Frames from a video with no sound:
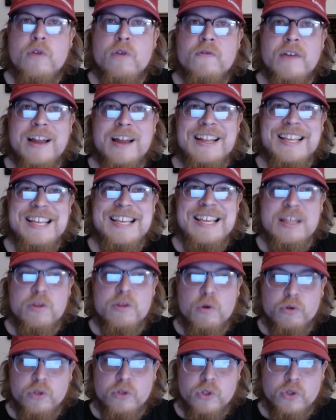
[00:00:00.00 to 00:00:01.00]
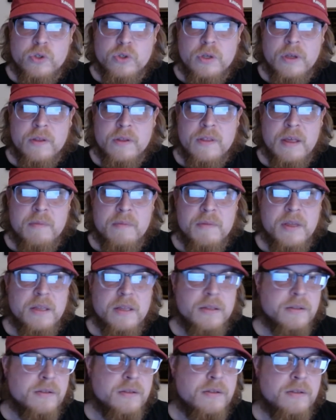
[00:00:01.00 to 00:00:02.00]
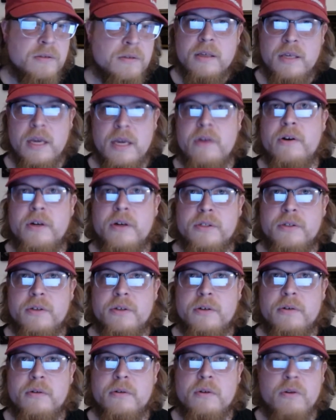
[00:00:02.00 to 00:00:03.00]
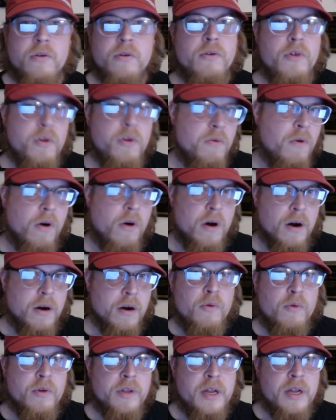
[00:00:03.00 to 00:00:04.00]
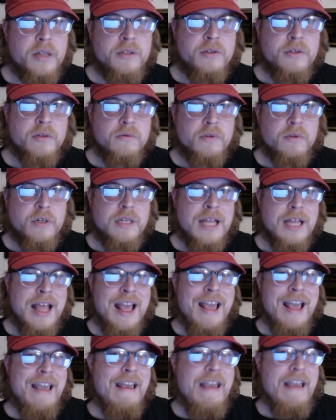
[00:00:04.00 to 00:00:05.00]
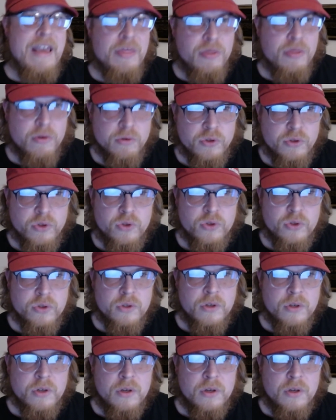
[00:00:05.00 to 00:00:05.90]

You've got ethos, that means character, who you are, related to the word ethos,